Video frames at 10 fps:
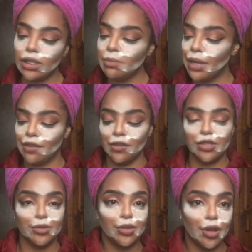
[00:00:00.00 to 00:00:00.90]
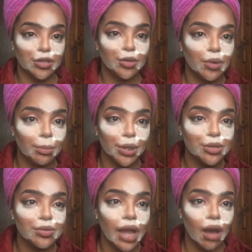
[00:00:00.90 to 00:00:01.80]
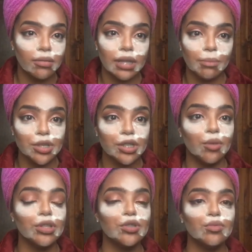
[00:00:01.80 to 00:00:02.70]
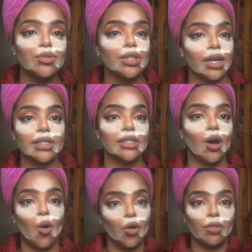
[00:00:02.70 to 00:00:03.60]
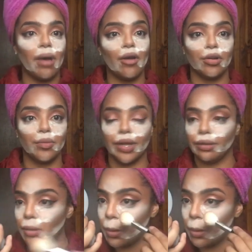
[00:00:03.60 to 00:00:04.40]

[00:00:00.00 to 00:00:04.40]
like to bake for too long, so what I'm gonna do now is I'm just going to dust all the powder away.